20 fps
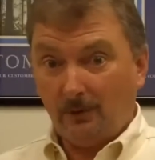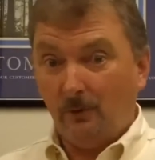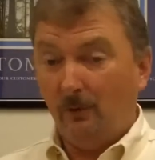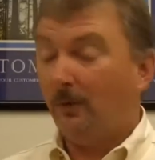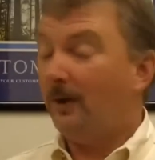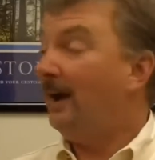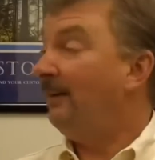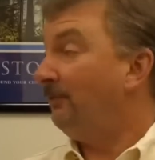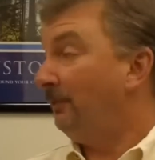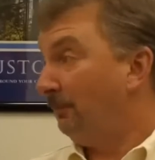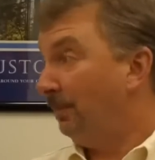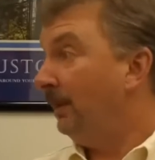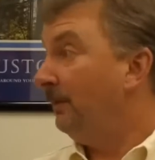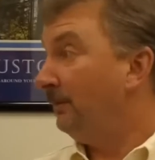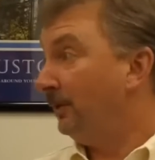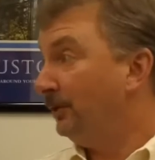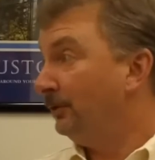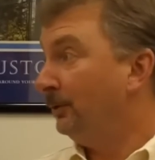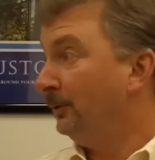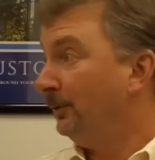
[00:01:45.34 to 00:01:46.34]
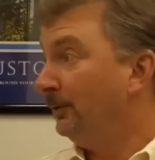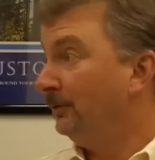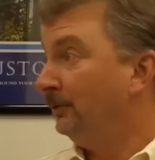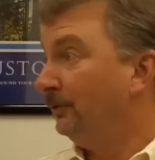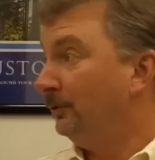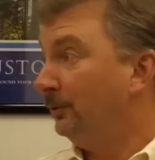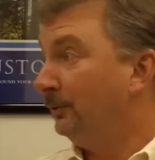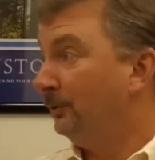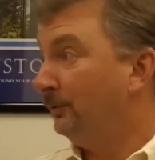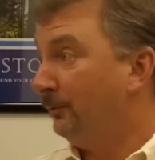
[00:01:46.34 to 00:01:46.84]
or have a plumber do
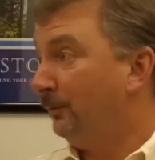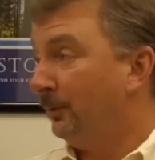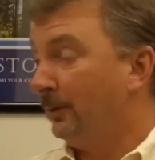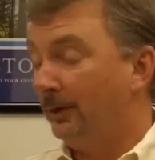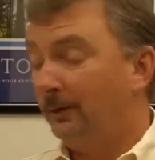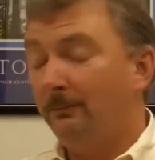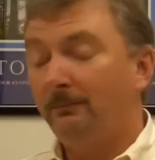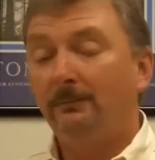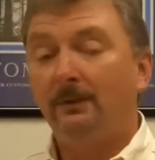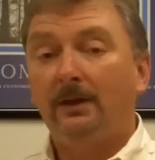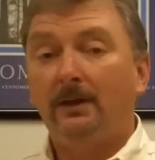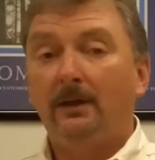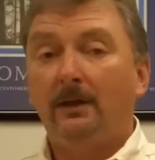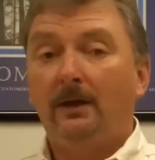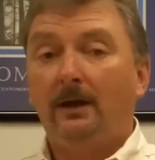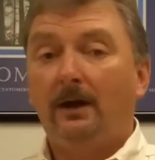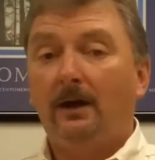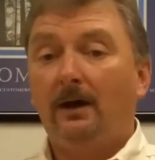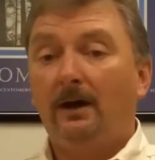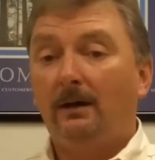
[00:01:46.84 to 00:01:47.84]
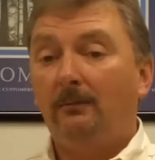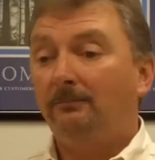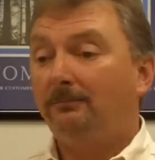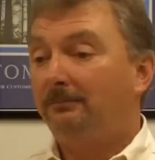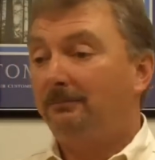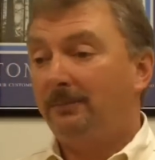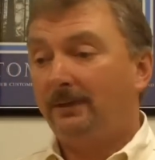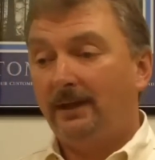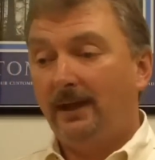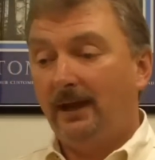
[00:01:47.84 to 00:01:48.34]
it for you.
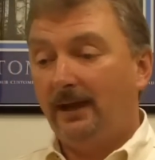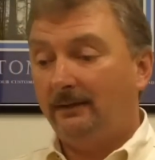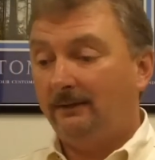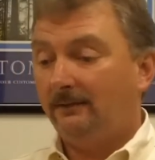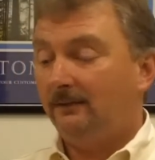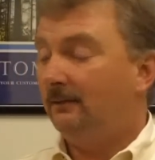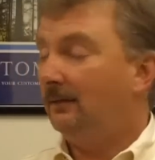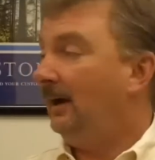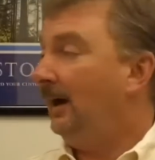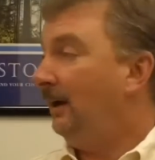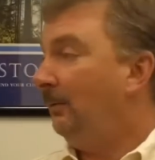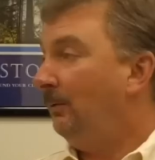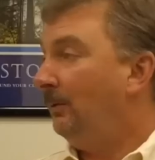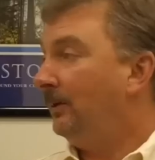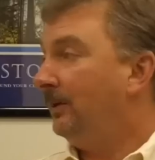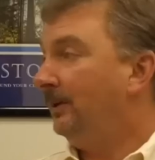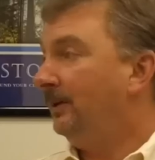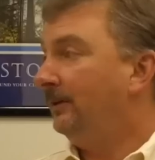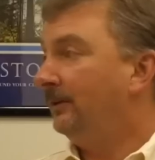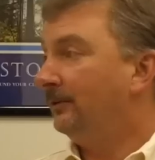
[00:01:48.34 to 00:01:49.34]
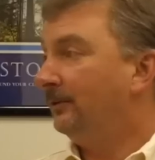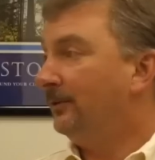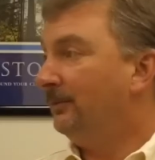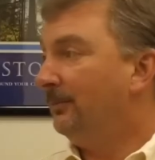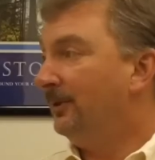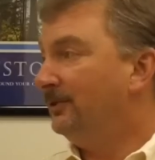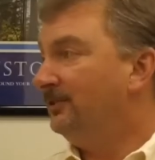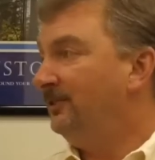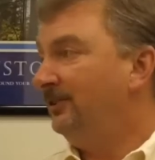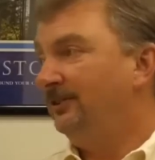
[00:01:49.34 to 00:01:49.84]
Gas hot water heaters are
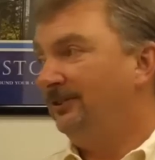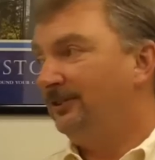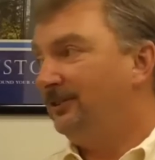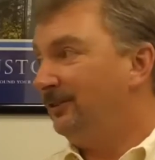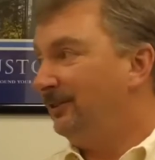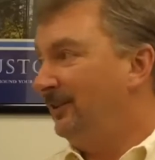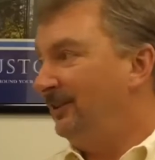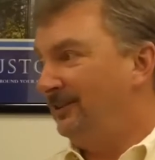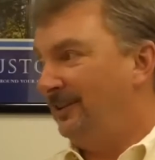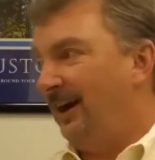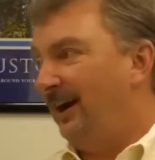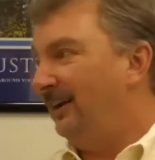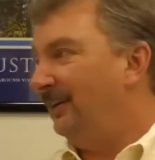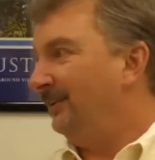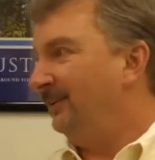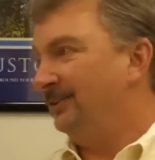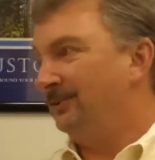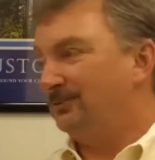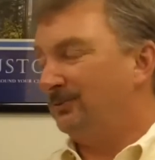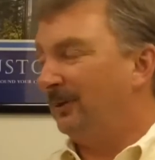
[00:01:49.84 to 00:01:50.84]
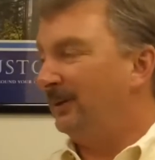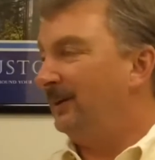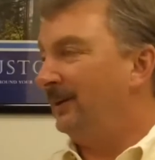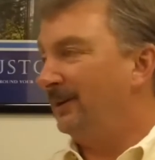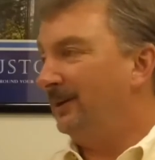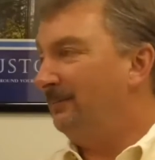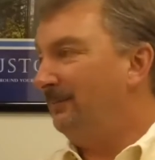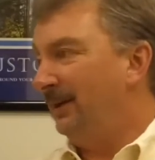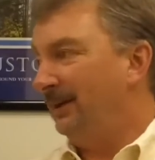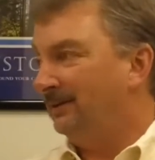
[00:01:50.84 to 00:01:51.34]
much easier. The dial is right on
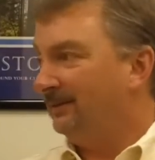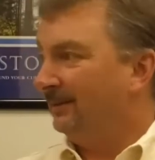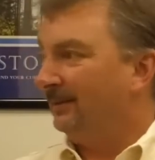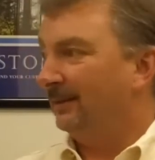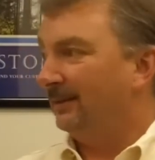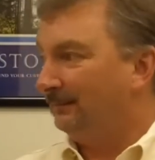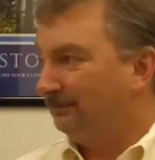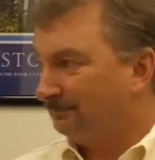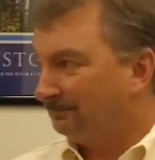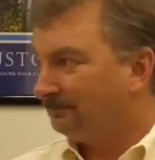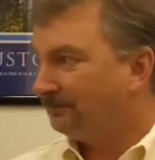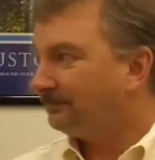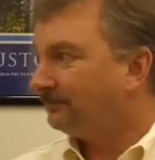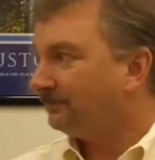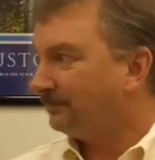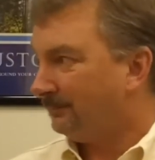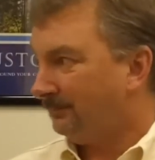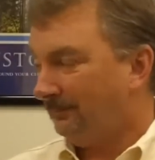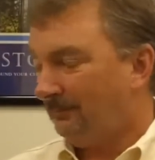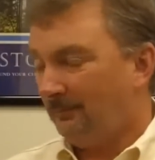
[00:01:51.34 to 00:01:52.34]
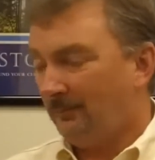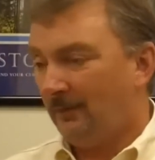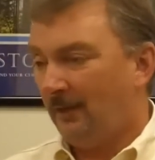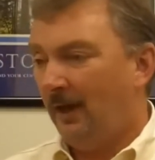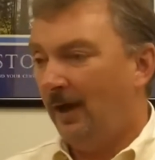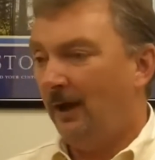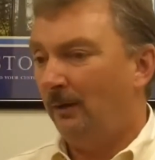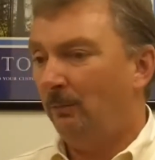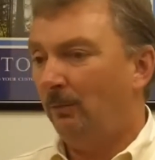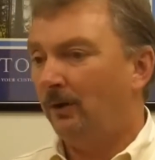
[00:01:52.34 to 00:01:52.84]
the base of that
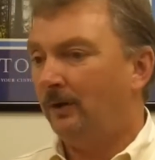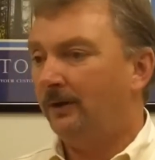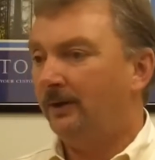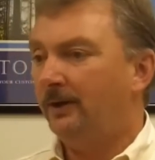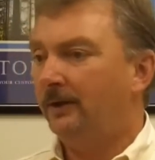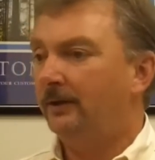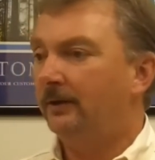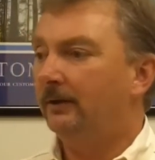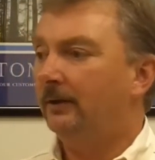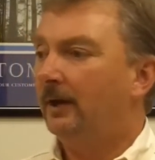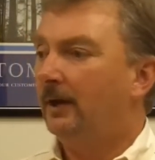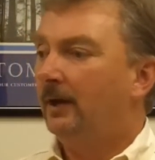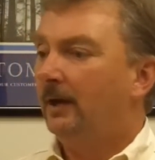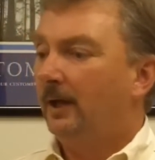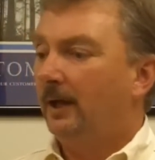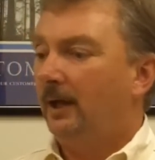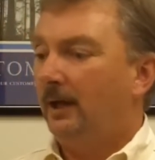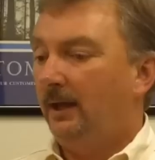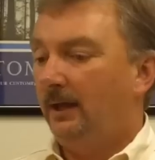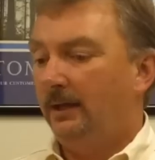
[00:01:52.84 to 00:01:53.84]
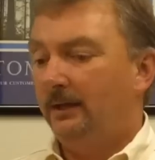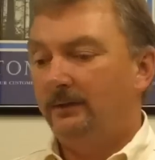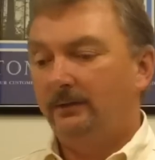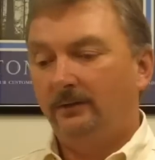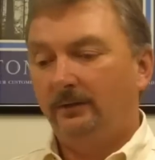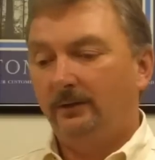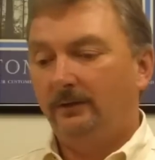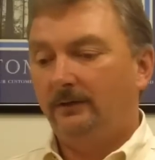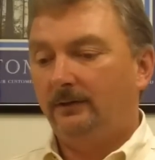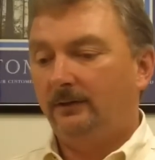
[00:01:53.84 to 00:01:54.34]
hot water heater. And
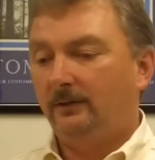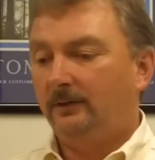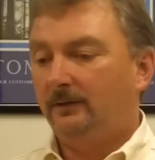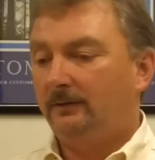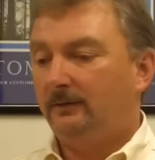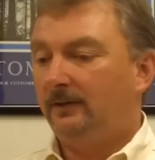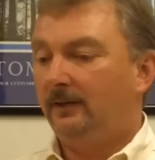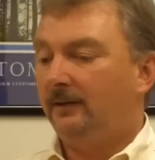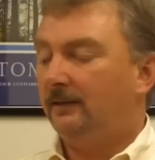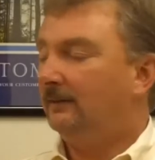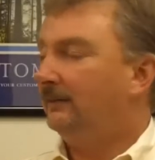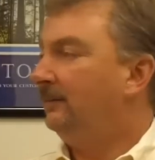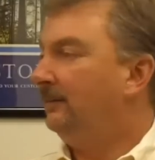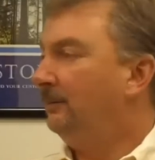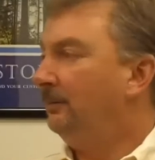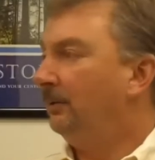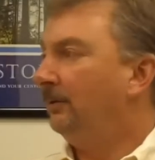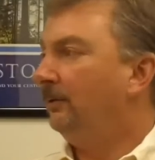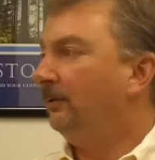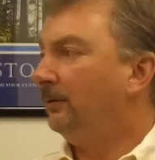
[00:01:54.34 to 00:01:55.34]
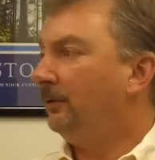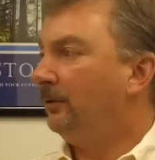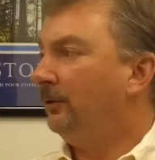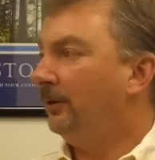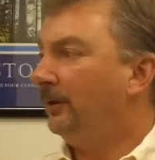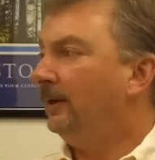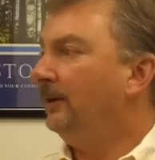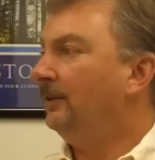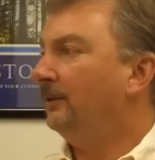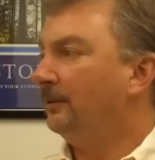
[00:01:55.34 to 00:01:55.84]
to take a simple
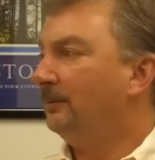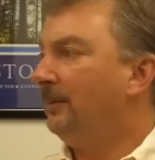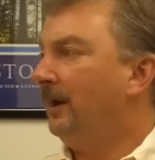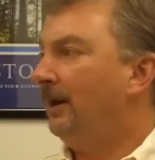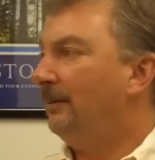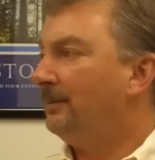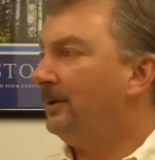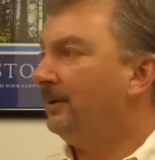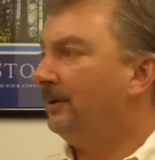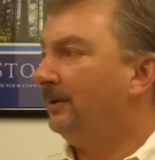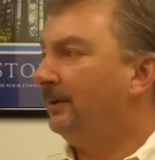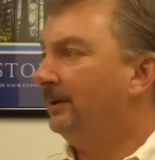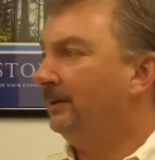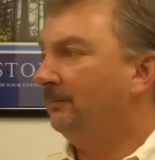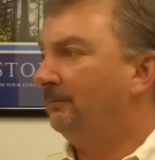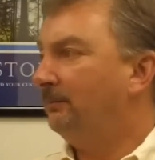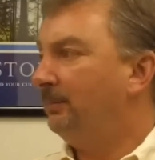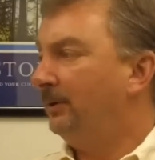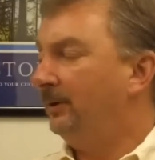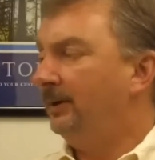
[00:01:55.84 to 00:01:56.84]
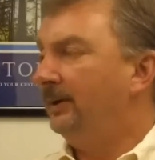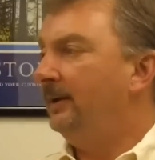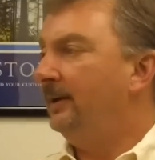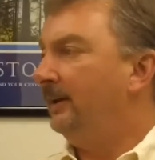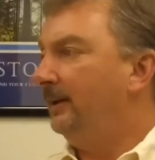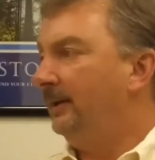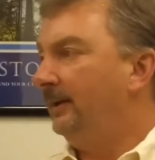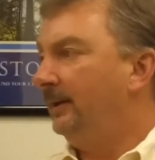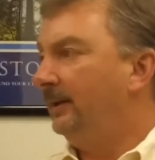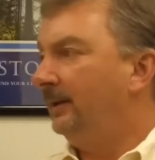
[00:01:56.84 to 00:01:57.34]
cooking thermometer and put it
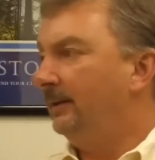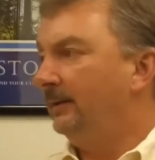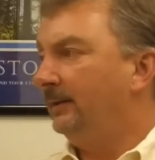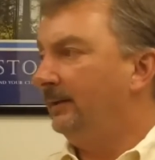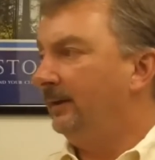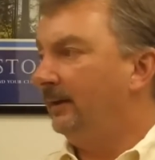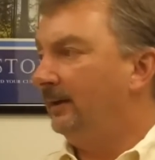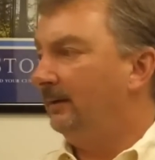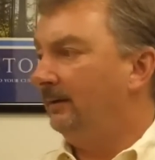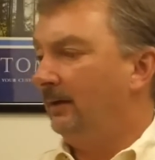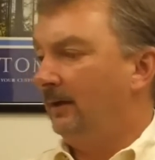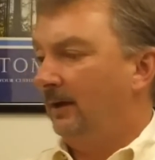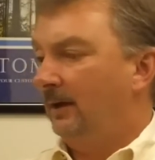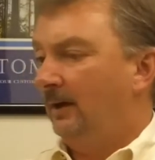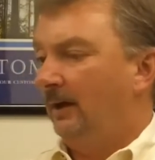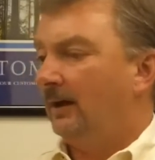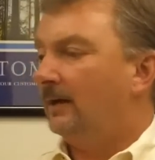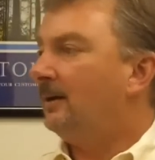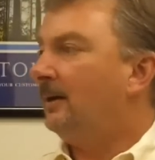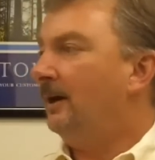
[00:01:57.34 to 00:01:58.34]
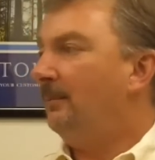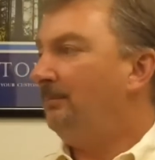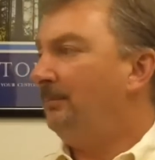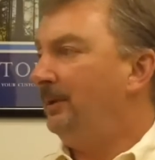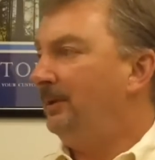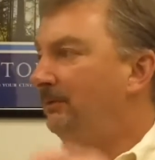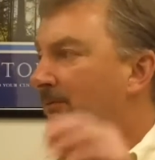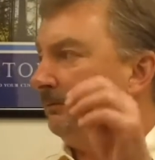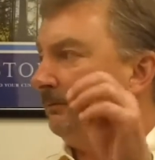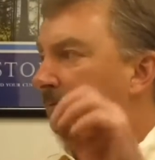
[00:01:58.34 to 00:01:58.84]
in a cup
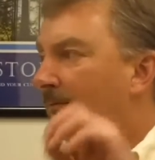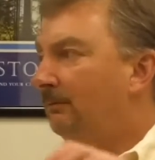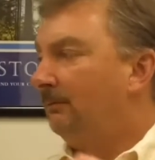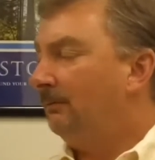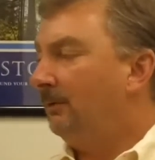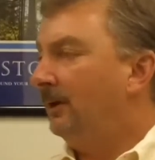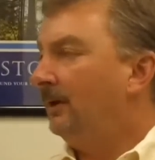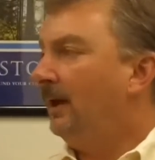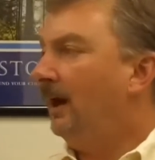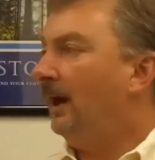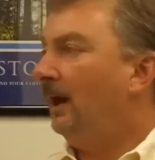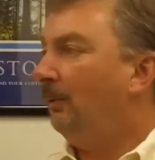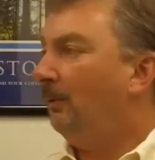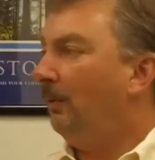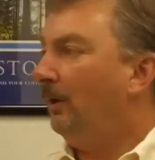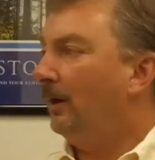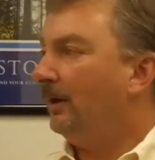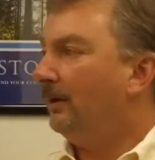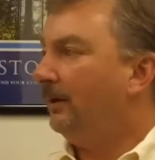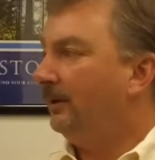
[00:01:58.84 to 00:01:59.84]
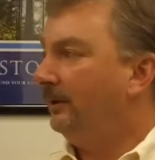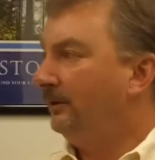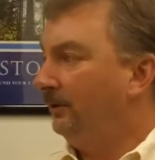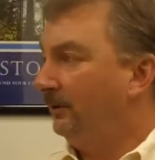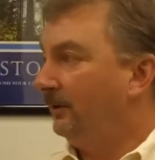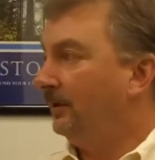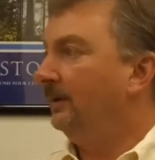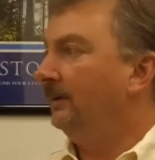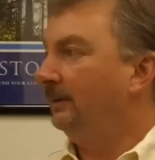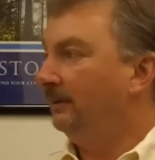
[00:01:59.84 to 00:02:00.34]
and run the hot water, and you
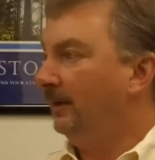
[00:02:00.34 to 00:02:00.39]
can